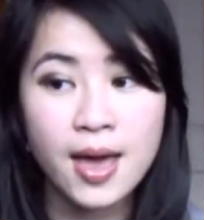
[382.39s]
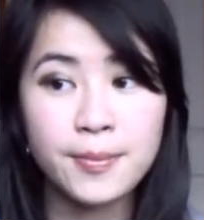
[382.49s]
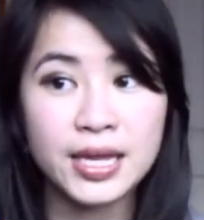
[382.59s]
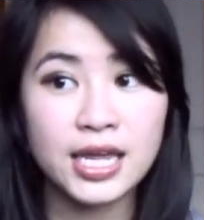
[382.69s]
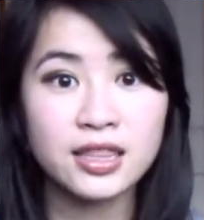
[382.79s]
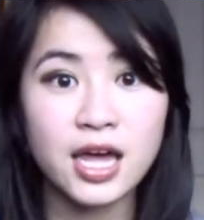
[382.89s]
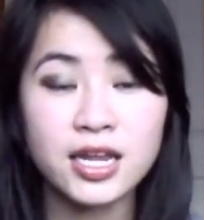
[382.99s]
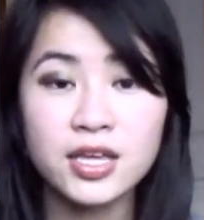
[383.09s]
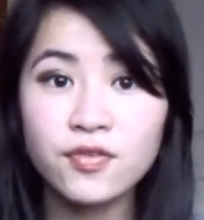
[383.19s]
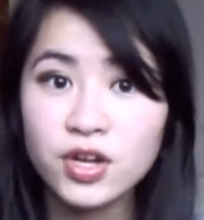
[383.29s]
meaning that
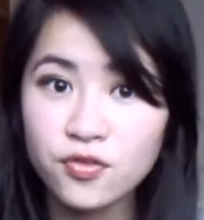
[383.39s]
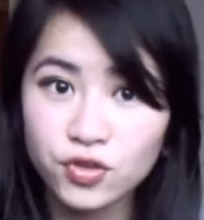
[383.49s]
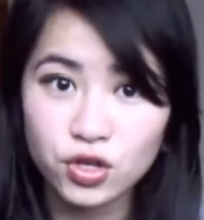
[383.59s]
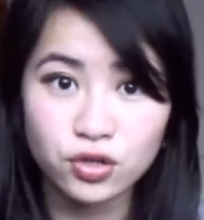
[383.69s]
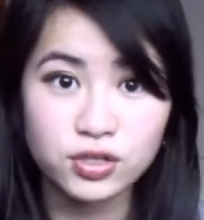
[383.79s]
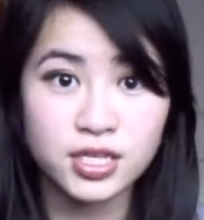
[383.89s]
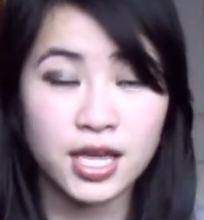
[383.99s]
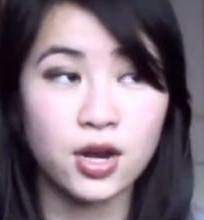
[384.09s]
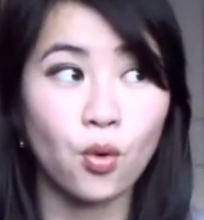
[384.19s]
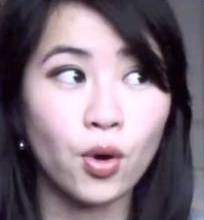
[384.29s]
even if you use
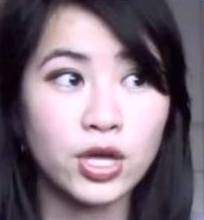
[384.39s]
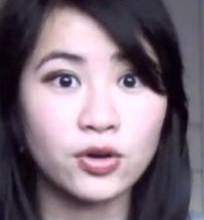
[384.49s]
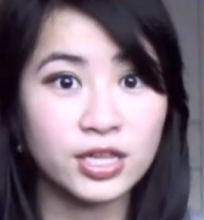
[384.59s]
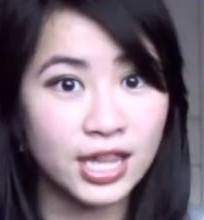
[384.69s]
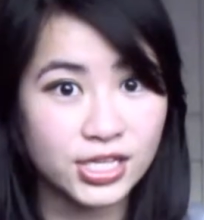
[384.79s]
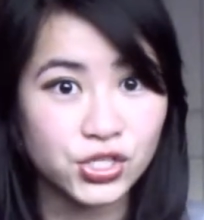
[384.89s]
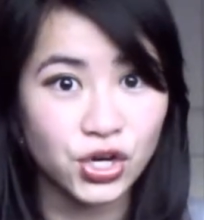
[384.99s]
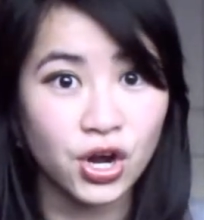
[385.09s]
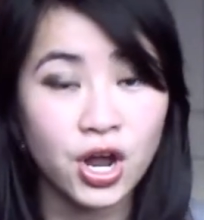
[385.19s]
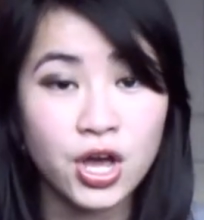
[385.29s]
an oil cleanser,